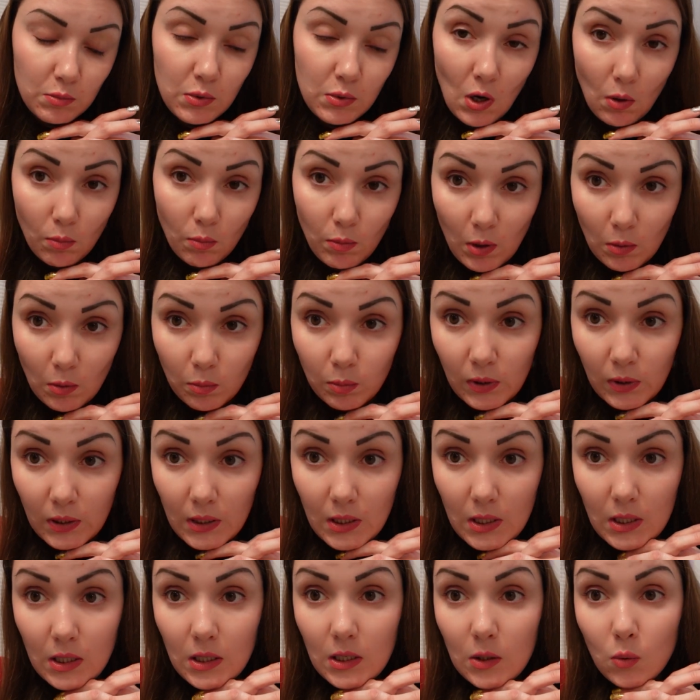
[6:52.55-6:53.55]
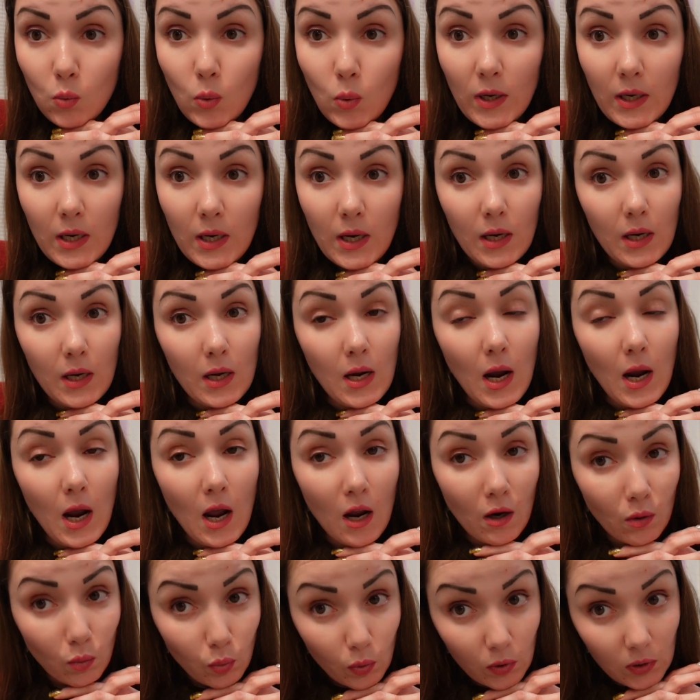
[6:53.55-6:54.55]
probably when i
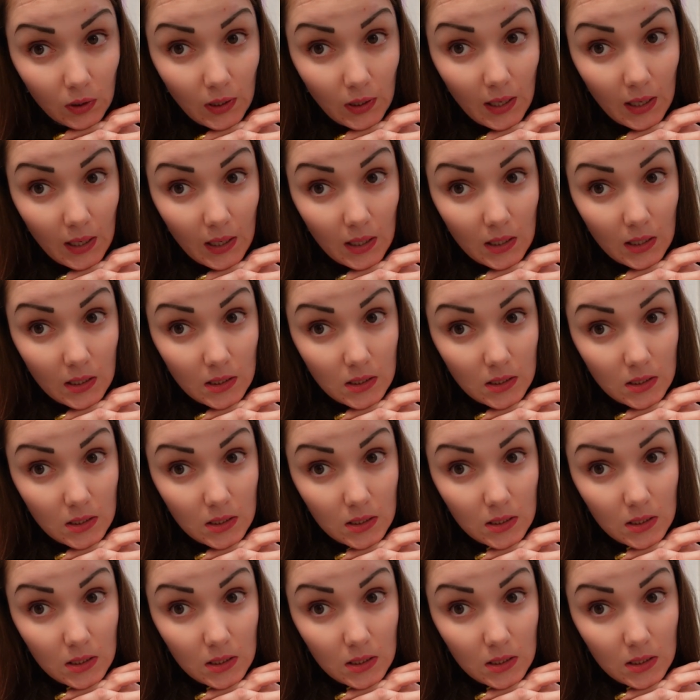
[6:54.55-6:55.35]
ovulate.